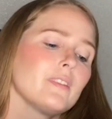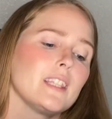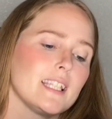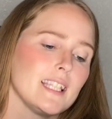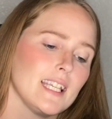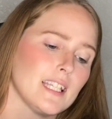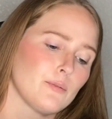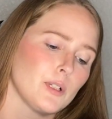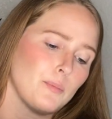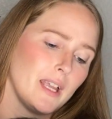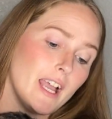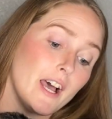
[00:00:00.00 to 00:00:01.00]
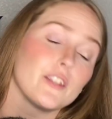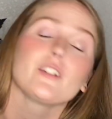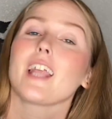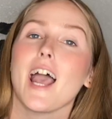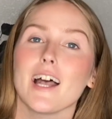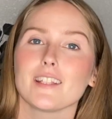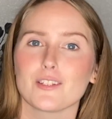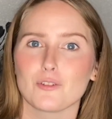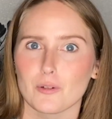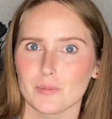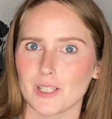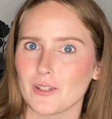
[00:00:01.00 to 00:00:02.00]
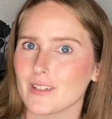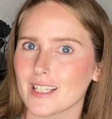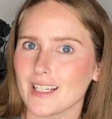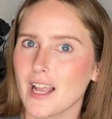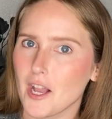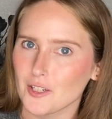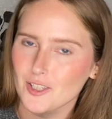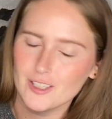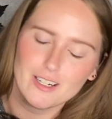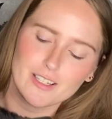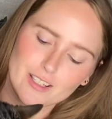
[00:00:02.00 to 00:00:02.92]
This is one of my other cats. Normally you see Hunter on